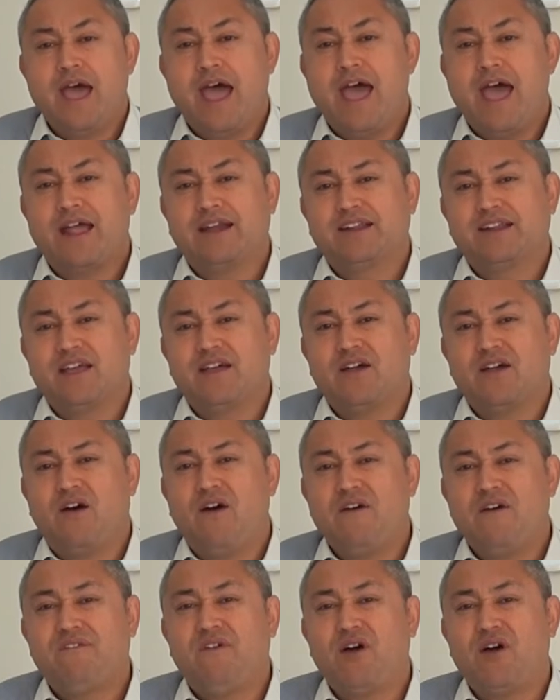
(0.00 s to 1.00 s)
And
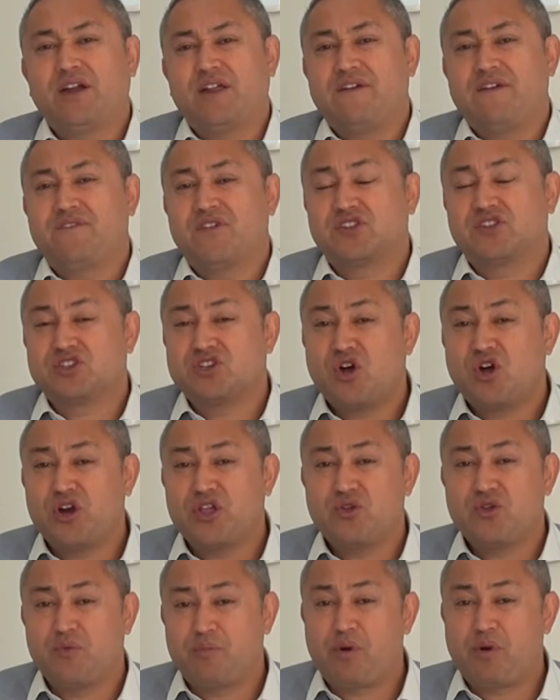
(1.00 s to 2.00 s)
I find if it's not
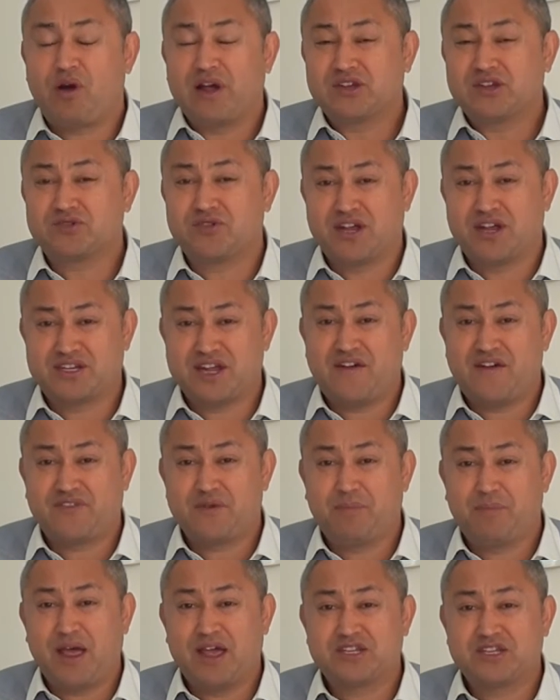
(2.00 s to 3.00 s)
in your price range after
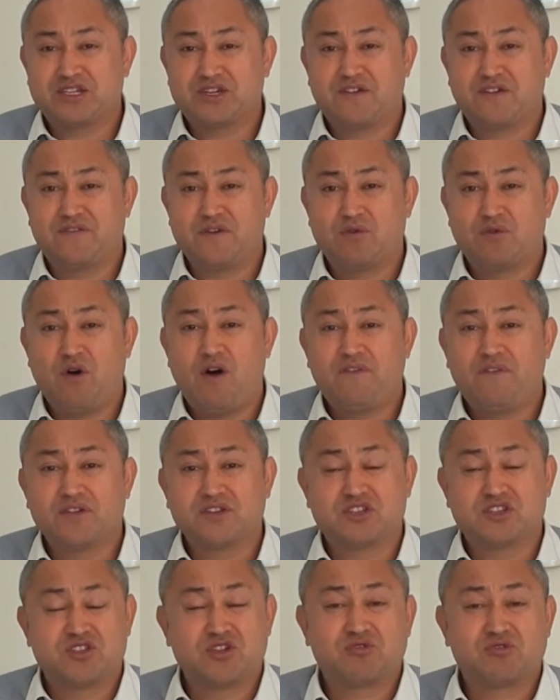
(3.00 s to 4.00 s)
placing a few
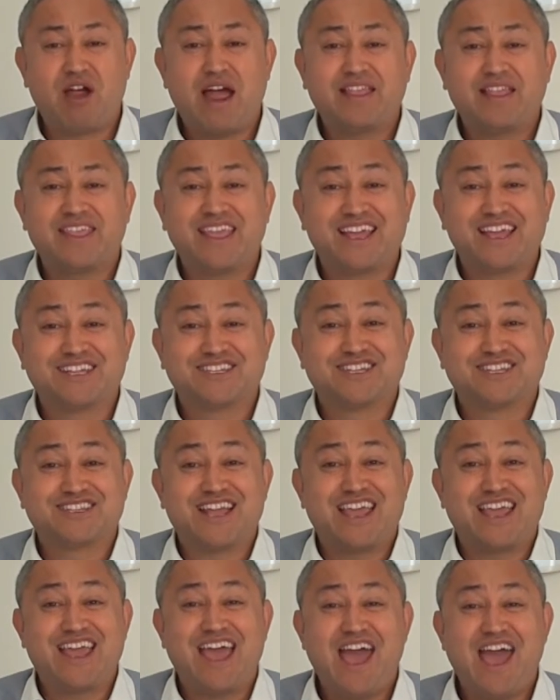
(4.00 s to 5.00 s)
offers, the great thing is, is
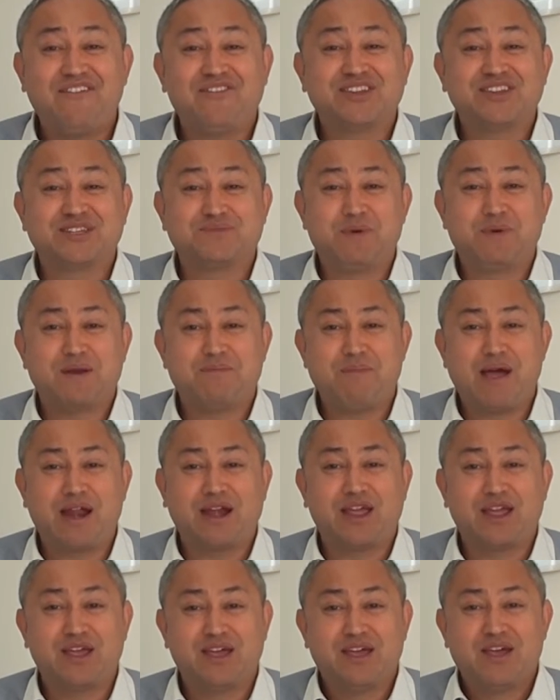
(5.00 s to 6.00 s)
that you haven't spent
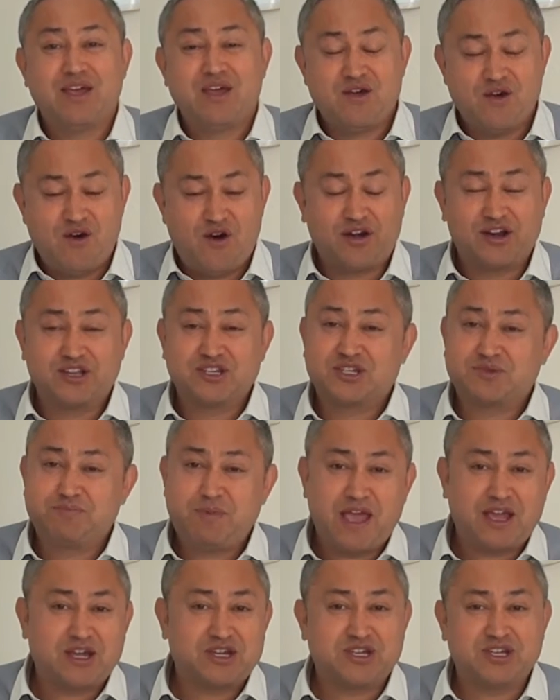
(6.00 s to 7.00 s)
money on
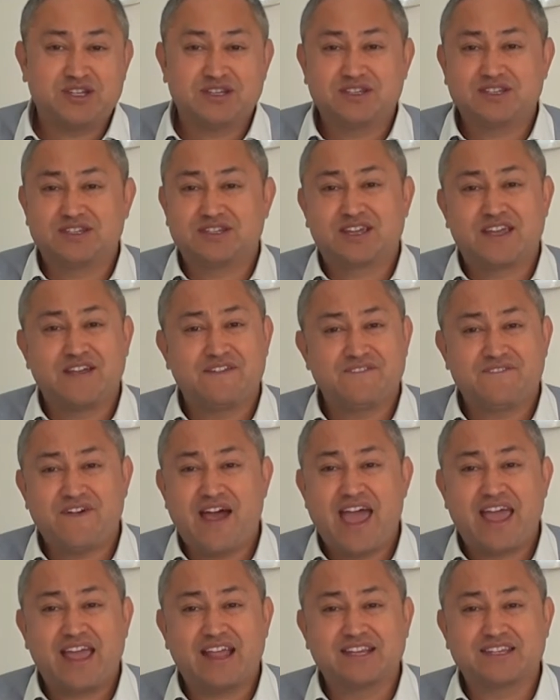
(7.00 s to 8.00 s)
inspections,
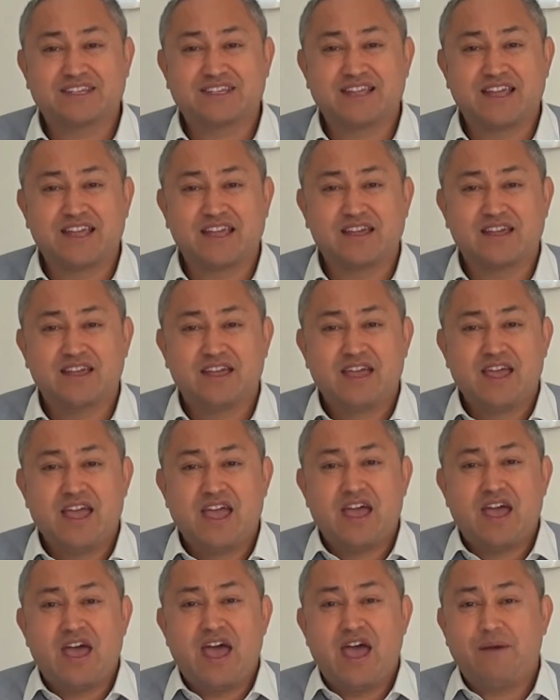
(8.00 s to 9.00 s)
conveyancing,
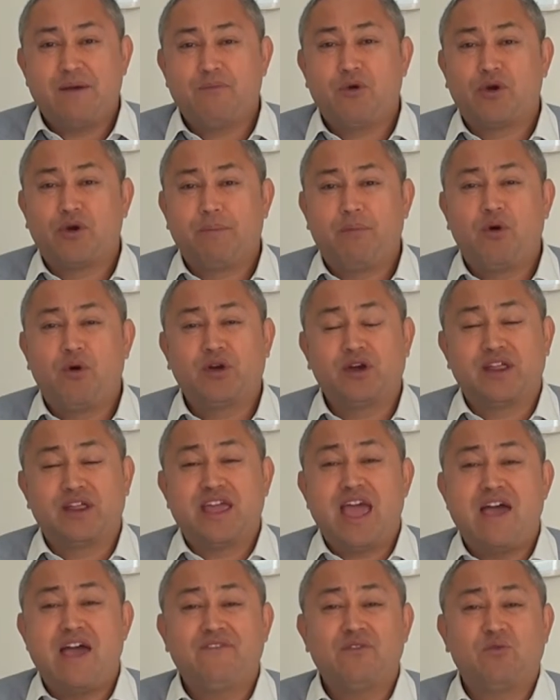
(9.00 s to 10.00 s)
and more important,
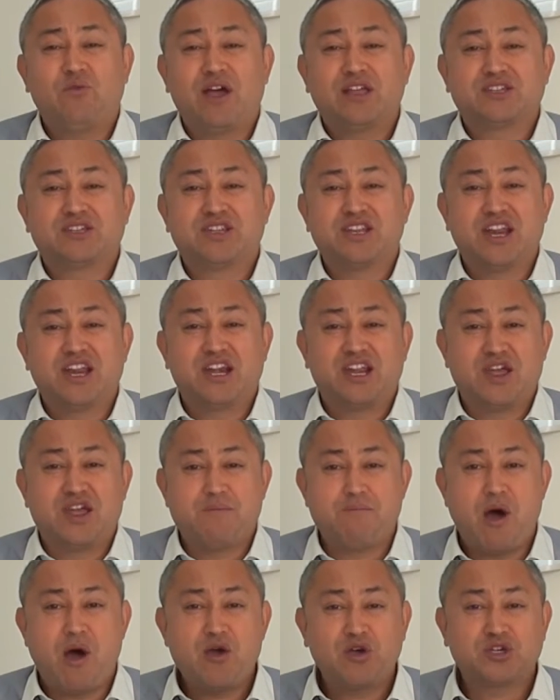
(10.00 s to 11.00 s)
you haven't wasted any
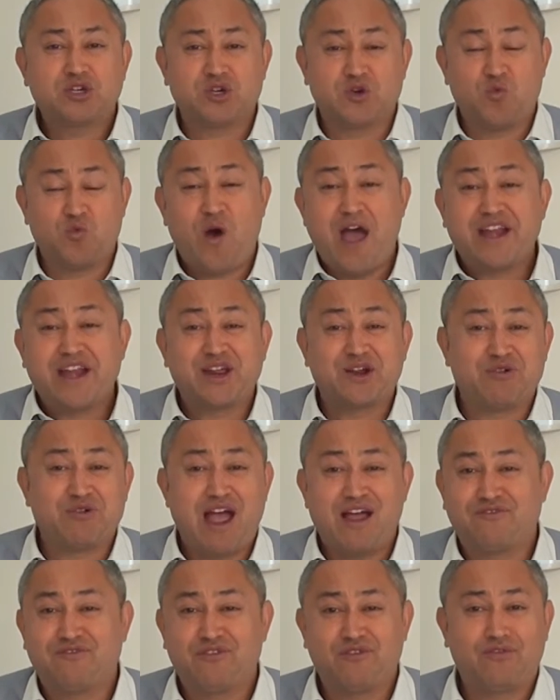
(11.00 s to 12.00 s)
emotion waiting
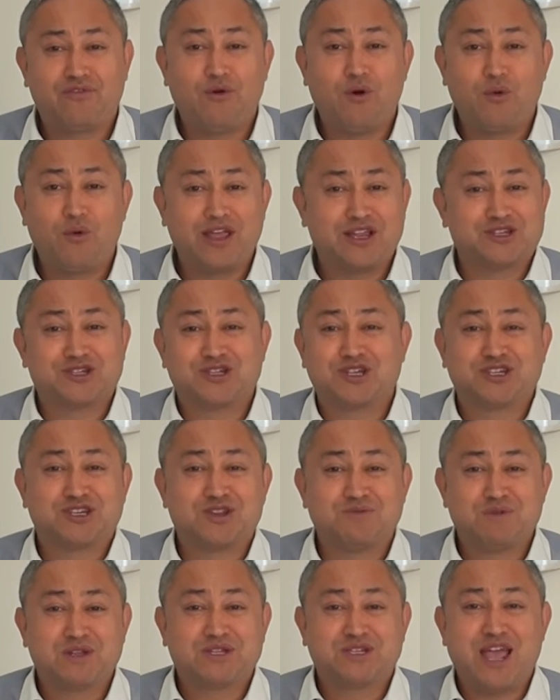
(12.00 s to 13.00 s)
around for four weeks just
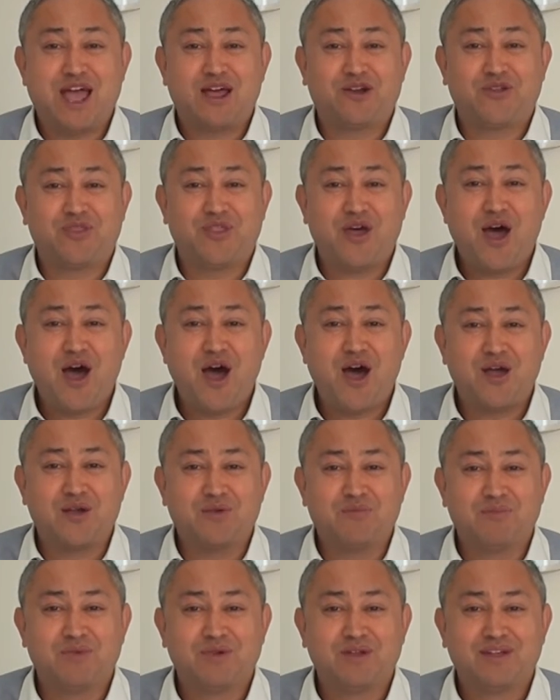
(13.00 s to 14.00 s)
to miss out on the
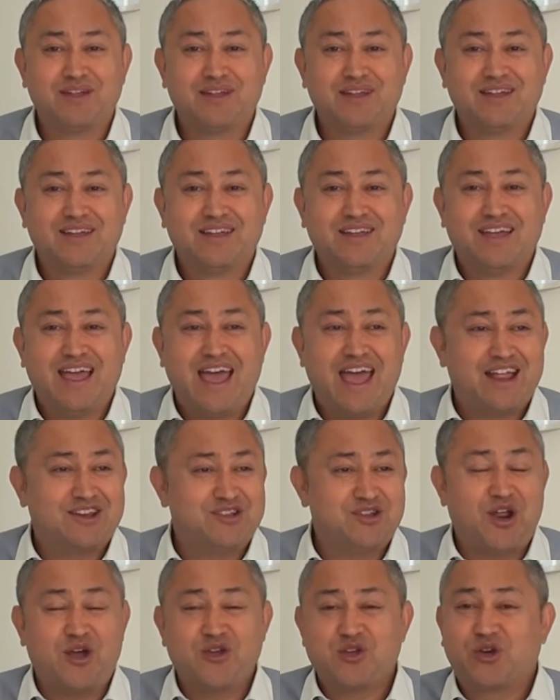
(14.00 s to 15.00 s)
home. And
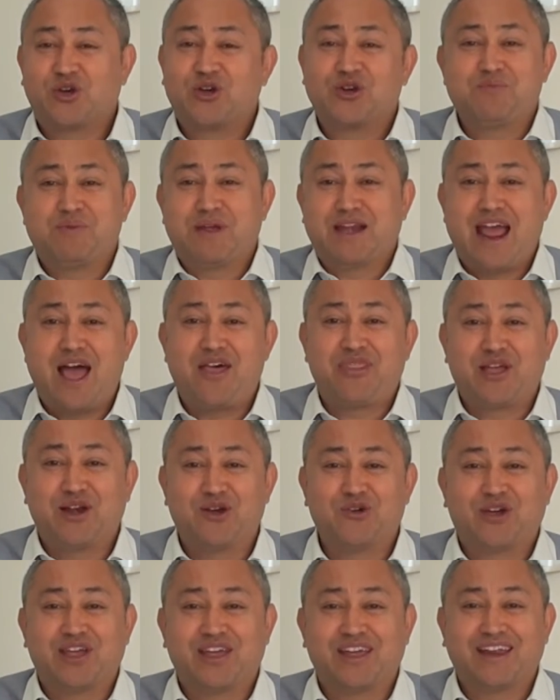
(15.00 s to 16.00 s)
you know, you could have been out there
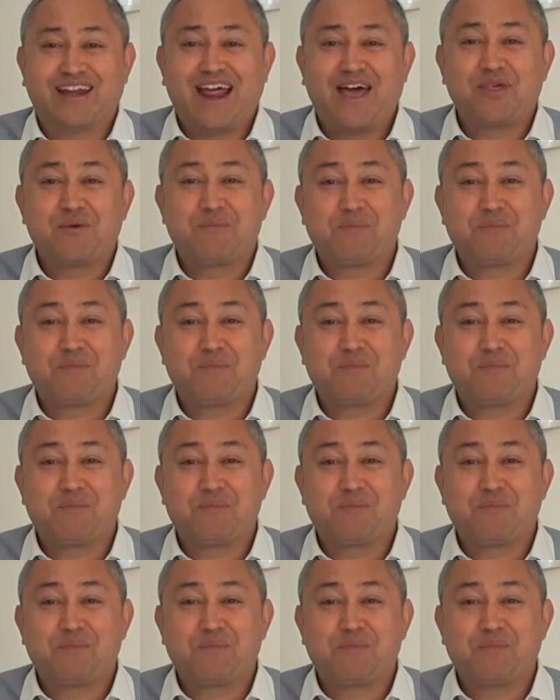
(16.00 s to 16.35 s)
looking at other